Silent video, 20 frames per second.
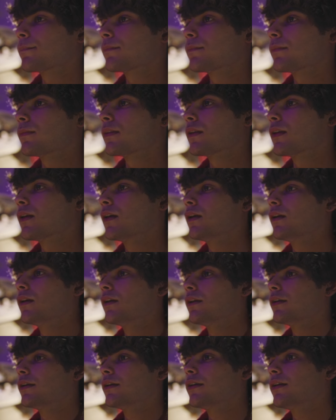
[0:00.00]
You understand?
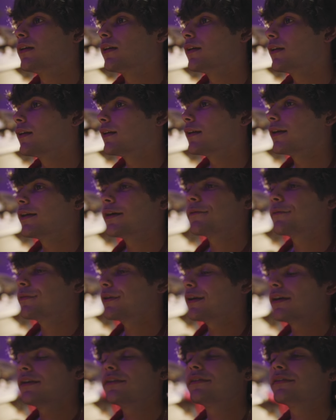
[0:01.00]

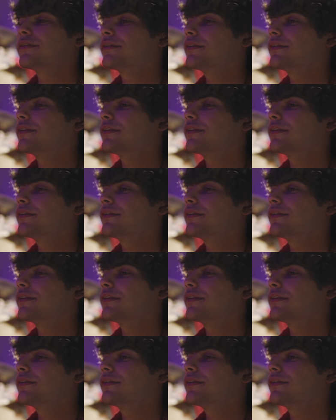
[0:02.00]
Yeah, man, I